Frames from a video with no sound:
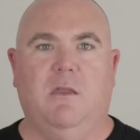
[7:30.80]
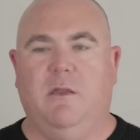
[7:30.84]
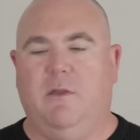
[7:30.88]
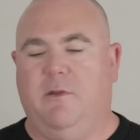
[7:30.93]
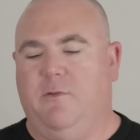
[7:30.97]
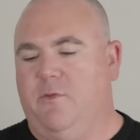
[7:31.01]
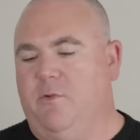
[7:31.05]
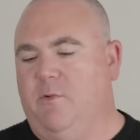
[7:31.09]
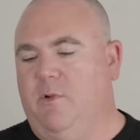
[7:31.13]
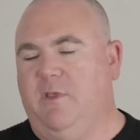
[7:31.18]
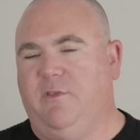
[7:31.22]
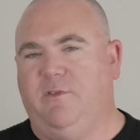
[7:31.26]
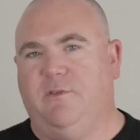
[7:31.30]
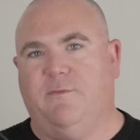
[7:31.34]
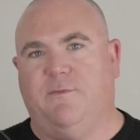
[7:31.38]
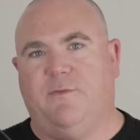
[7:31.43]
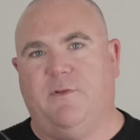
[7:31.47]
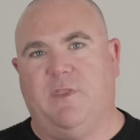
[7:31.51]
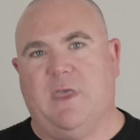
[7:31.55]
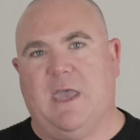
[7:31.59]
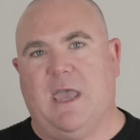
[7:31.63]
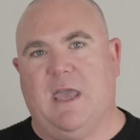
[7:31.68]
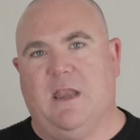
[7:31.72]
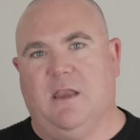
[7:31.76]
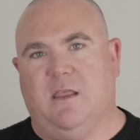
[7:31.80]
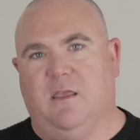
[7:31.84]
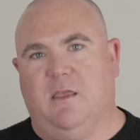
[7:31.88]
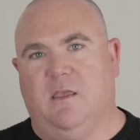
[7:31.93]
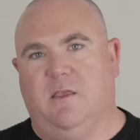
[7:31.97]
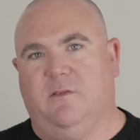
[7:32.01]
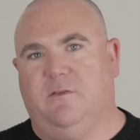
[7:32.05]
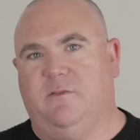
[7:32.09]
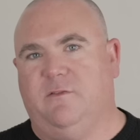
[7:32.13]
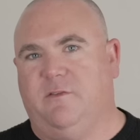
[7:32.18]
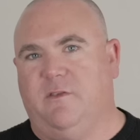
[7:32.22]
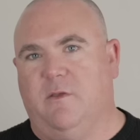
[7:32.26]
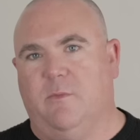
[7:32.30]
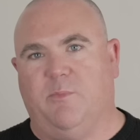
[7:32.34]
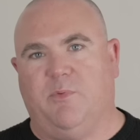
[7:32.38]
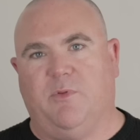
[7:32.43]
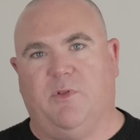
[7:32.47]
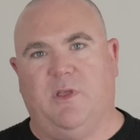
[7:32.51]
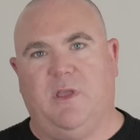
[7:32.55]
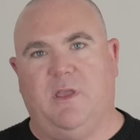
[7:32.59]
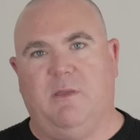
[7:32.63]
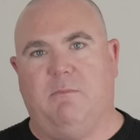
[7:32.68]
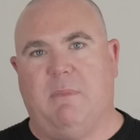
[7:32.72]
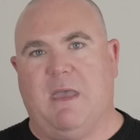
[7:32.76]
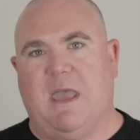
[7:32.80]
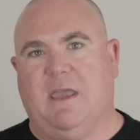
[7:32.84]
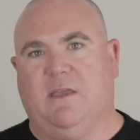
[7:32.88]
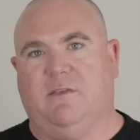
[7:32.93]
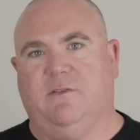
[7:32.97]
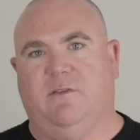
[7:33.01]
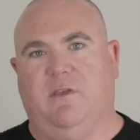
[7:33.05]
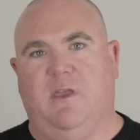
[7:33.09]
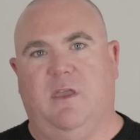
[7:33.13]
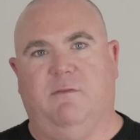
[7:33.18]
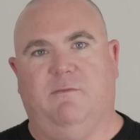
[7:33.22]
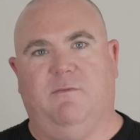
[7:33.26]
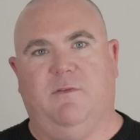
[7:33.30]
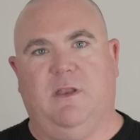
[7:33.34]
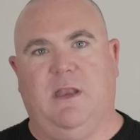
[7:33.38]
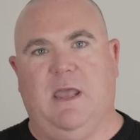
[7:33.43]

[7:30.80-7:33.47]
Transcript: The reason for that is simply MagSafe.